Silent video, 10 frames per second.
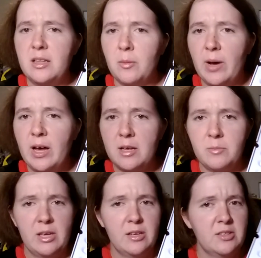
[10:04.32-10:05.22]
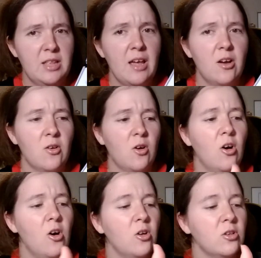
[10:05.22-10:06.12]
in the butt because they are
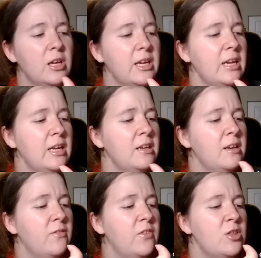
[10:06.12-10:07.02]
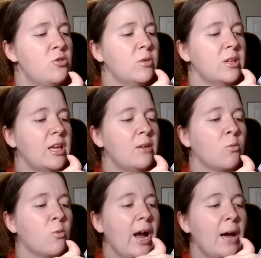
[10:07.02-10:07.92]
all individually
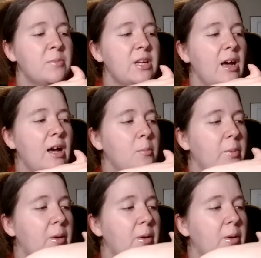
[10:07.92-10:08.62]
wrapped up.